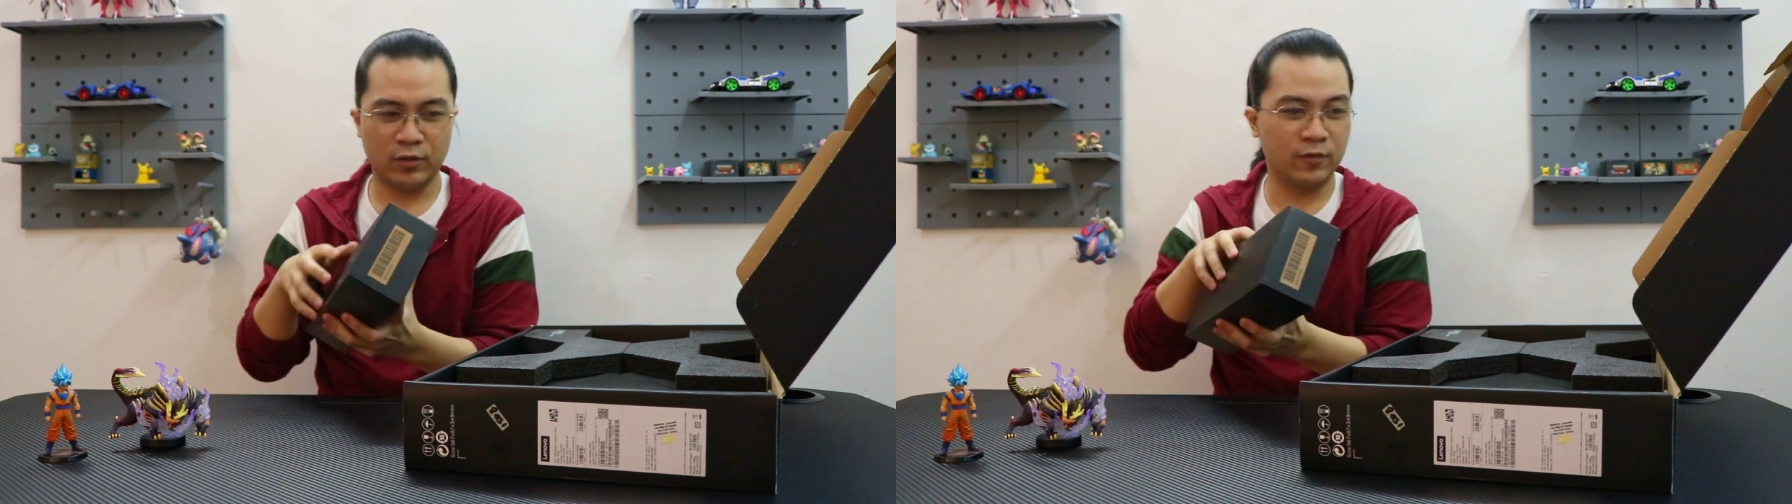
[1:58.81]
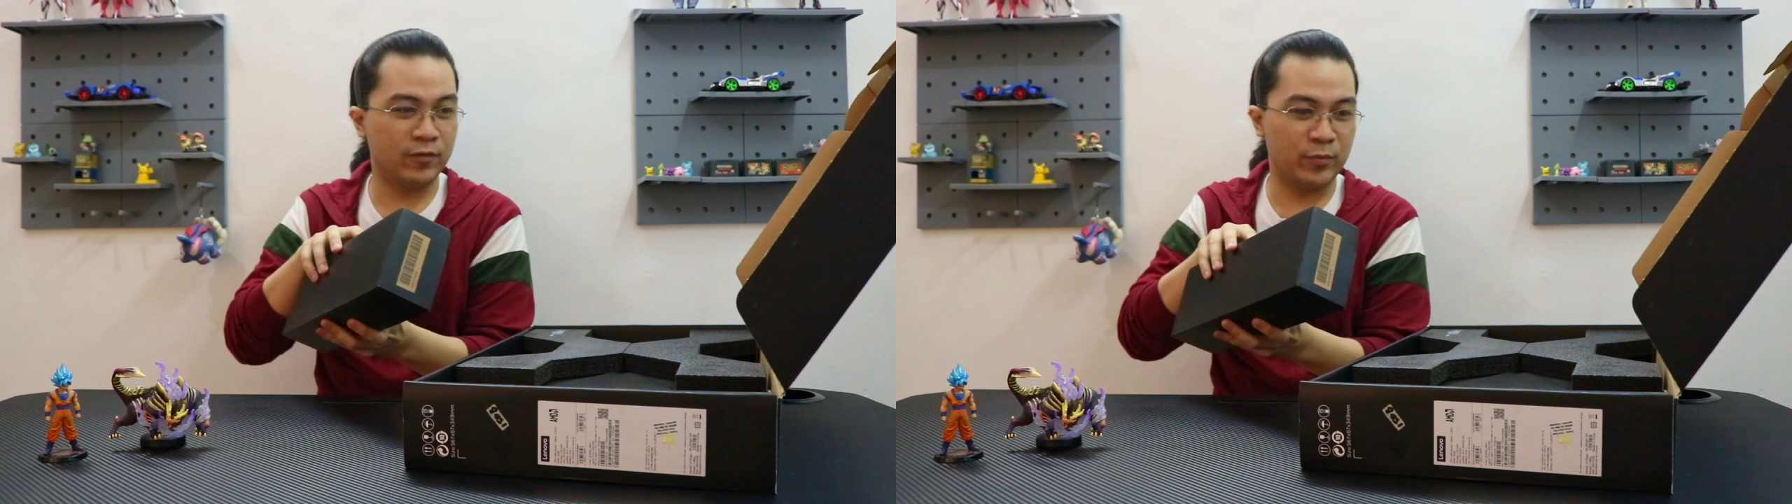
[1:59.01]

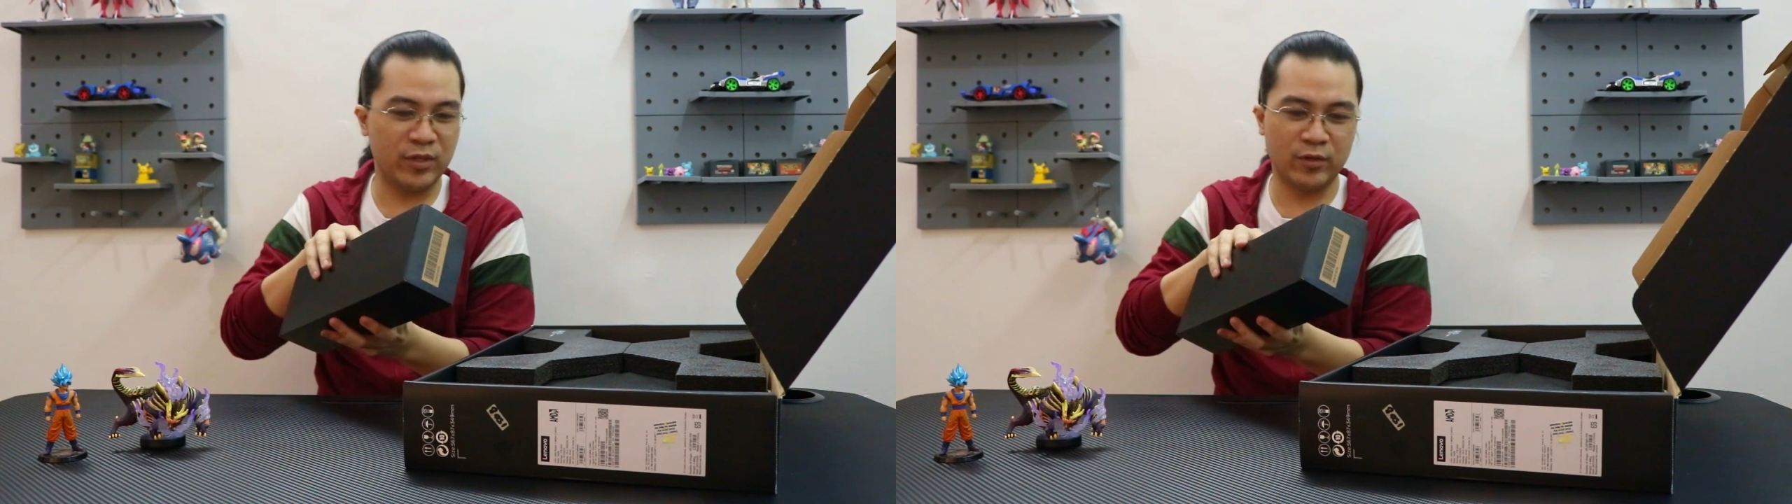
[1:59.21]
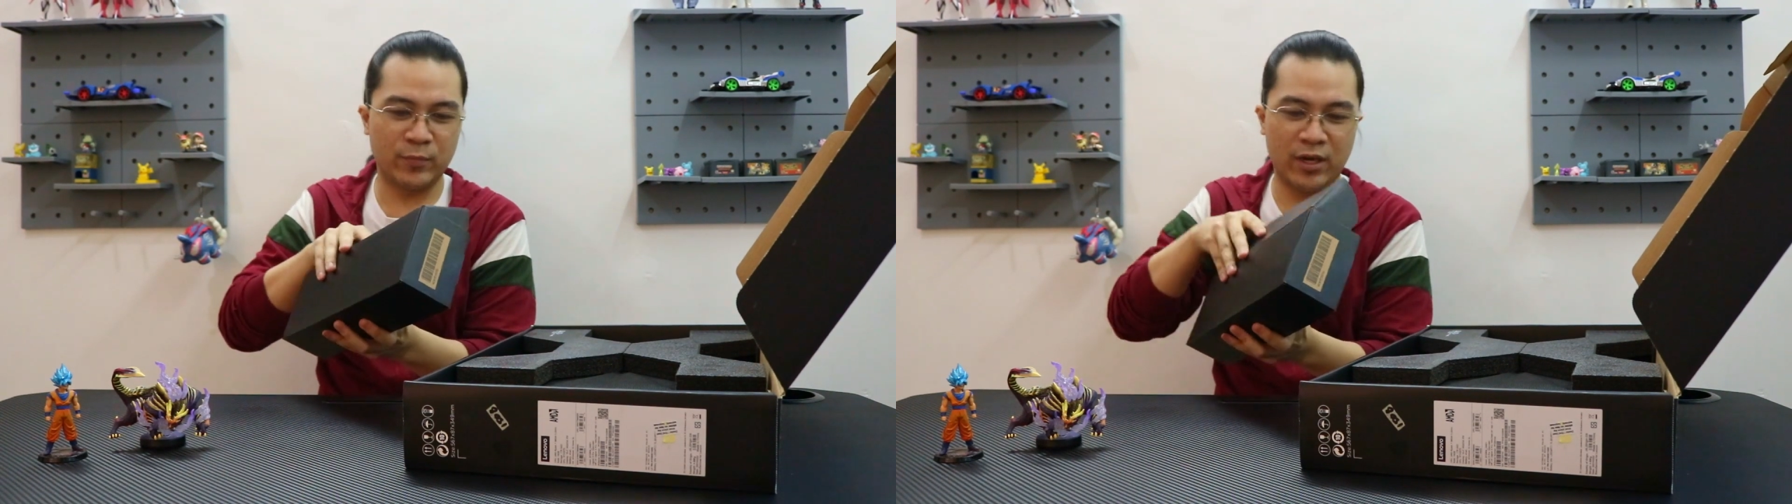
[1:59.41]
of the
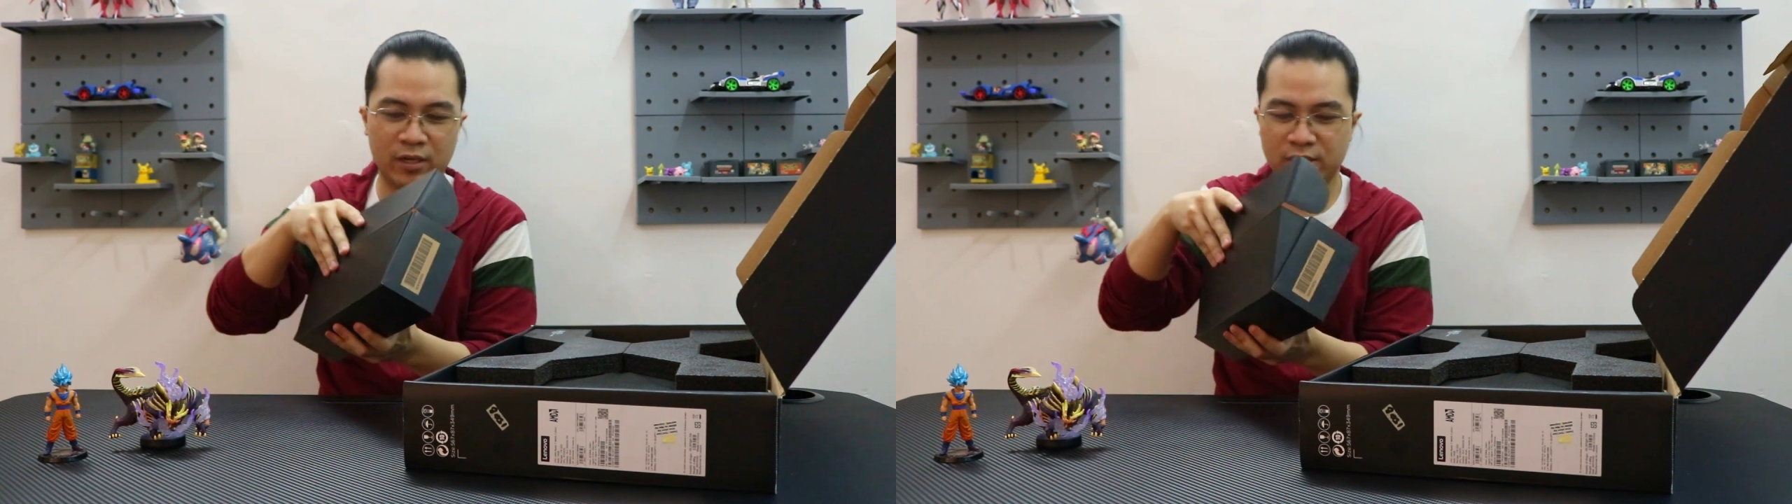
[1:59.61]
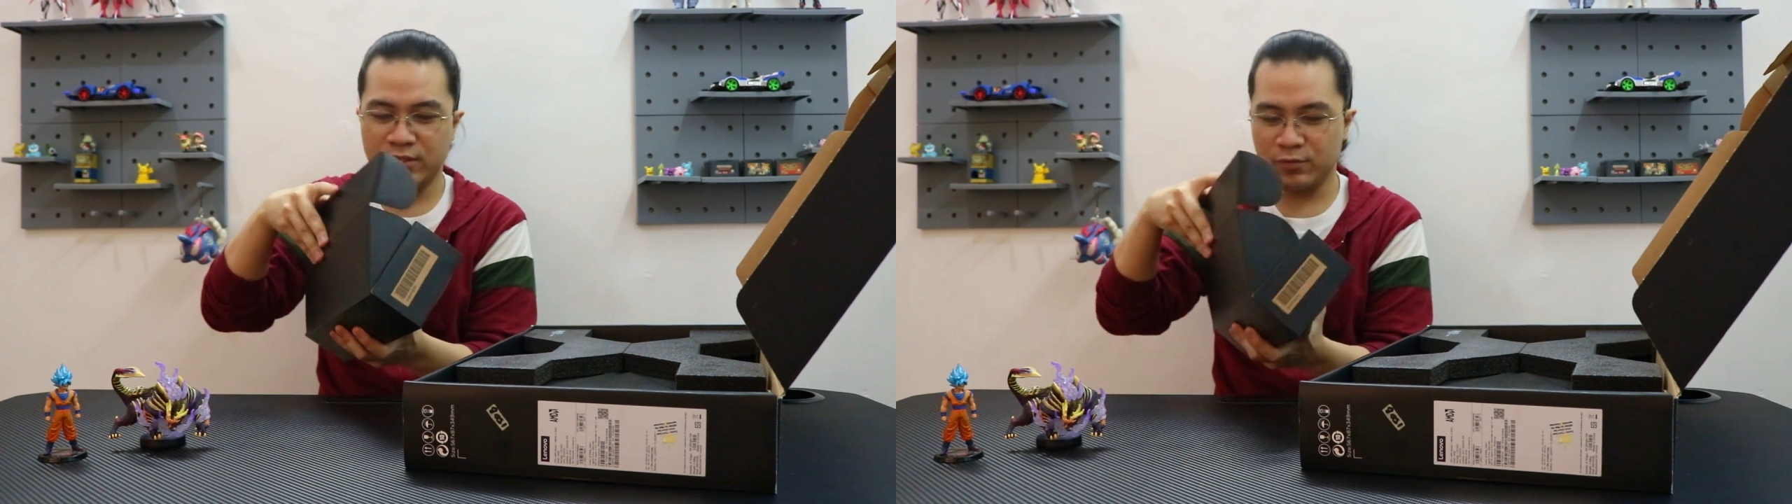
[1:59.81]
bigger box.